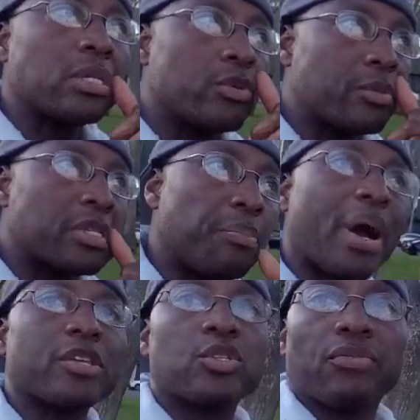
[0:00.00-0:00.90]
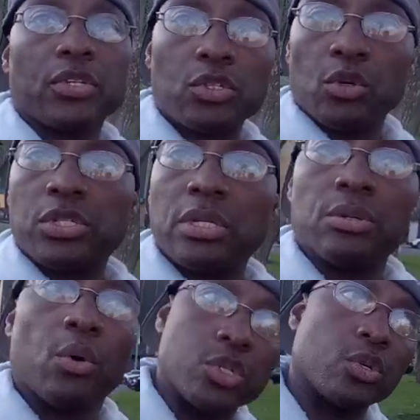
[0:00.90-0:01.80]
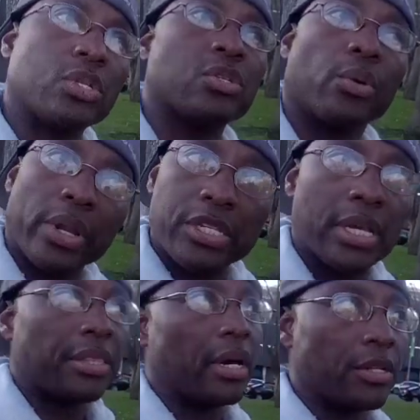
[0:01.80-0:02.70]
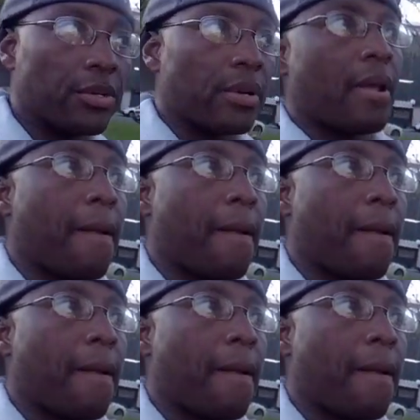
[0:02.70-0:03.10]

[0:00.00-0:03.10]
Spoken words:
which means the posture of a shoshi, or shoshi's orisha, the hunter,